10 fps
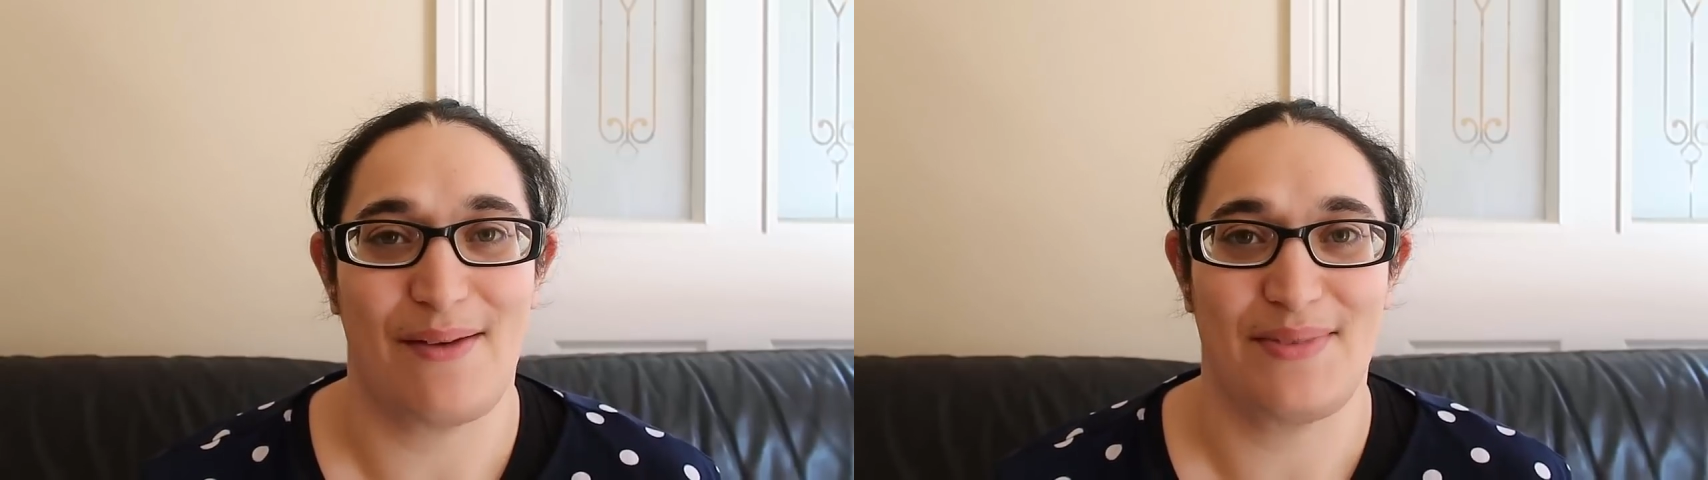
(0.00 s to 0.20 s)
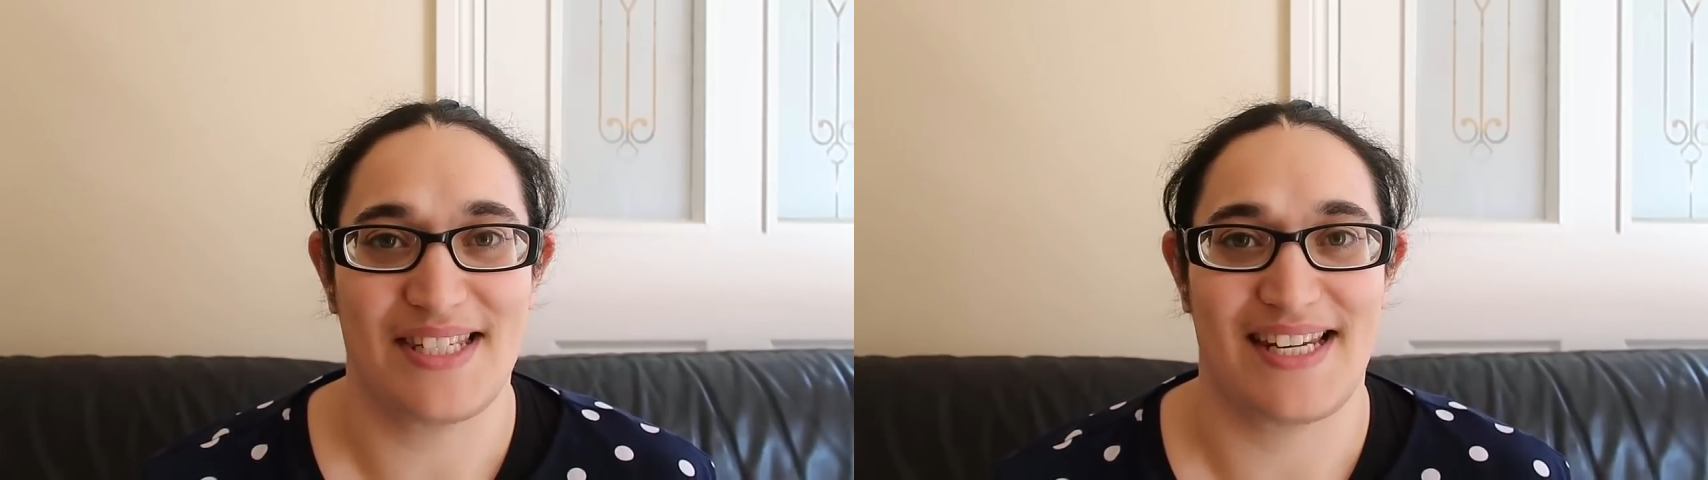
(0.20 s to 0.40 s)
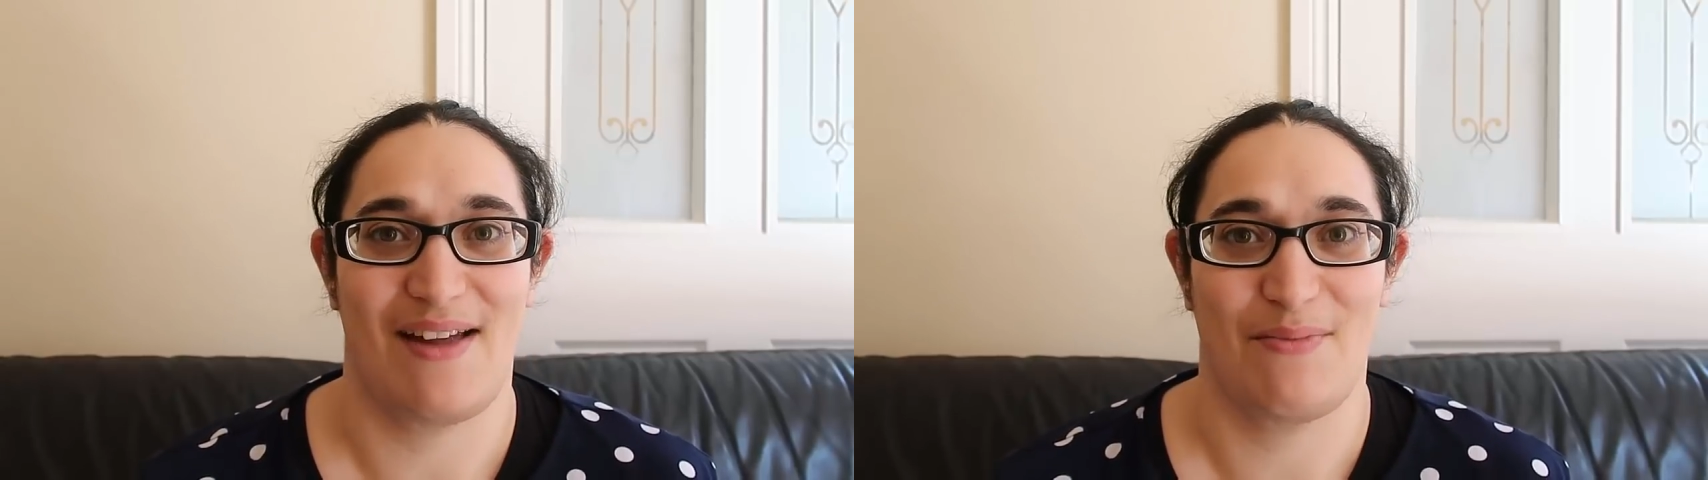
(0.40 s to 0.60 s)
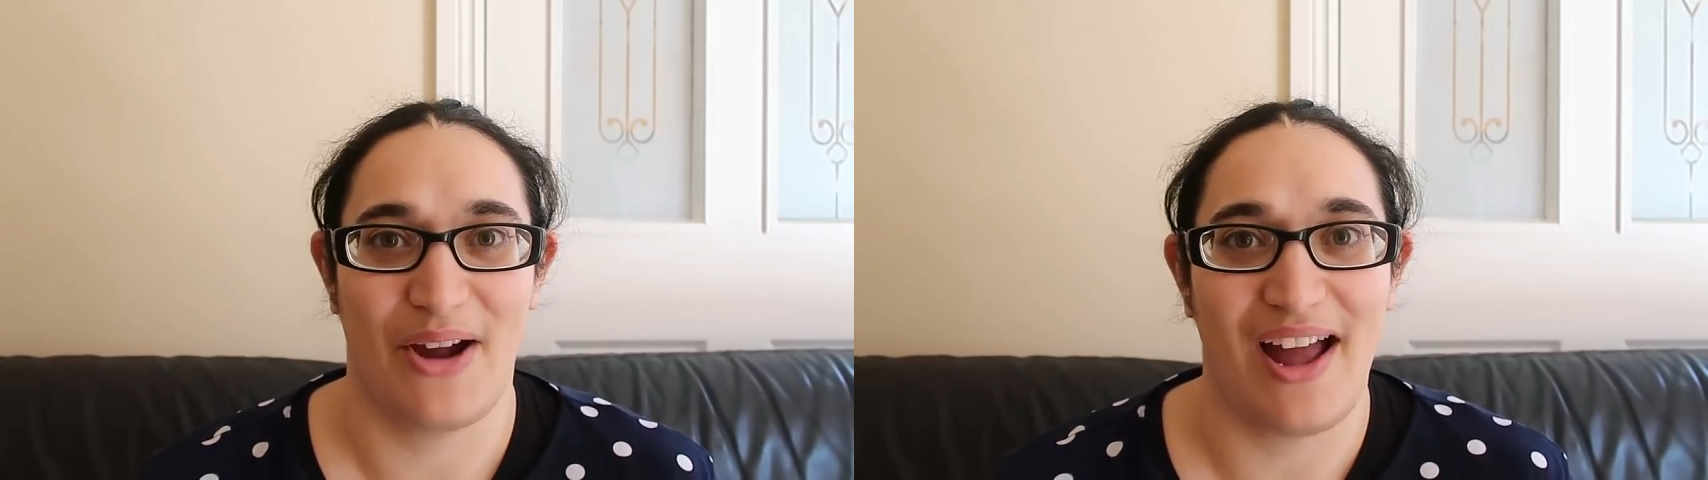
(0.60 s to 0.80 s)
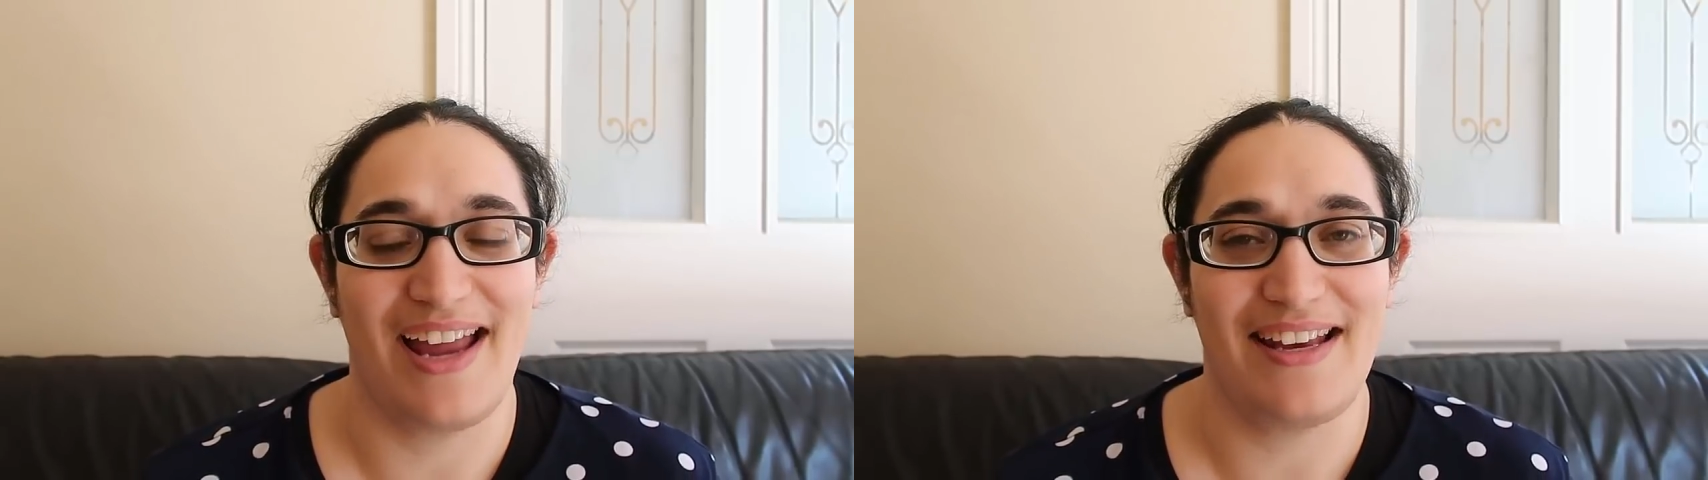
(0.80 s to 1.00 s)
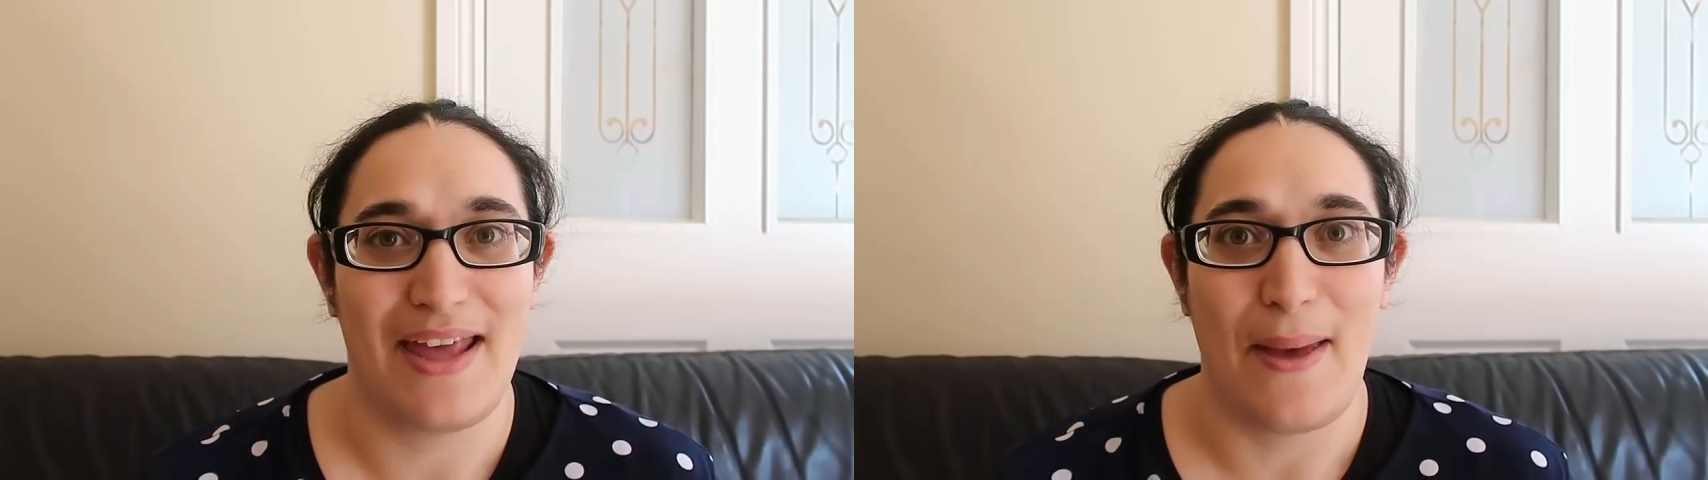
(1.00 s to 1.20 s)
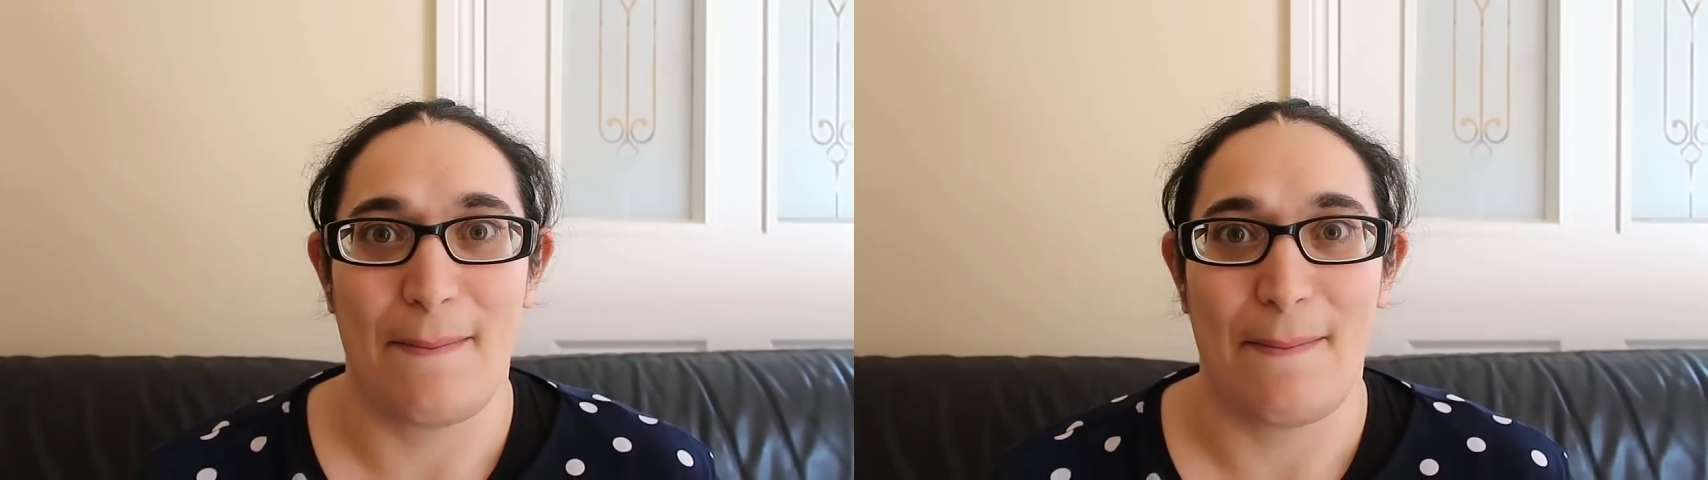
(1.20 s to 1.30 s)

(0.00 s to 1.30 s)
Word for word: Amsterdam where I had